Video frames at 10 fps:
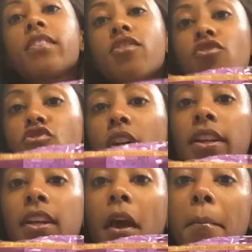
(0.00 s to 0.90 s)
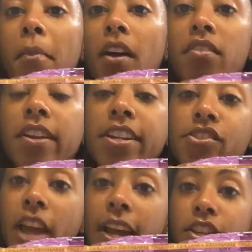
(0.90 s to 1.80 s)
this shredded Monterey
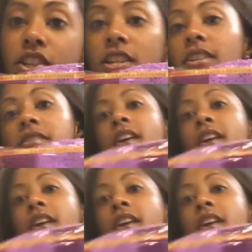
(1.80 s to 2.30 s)
Jack cheese.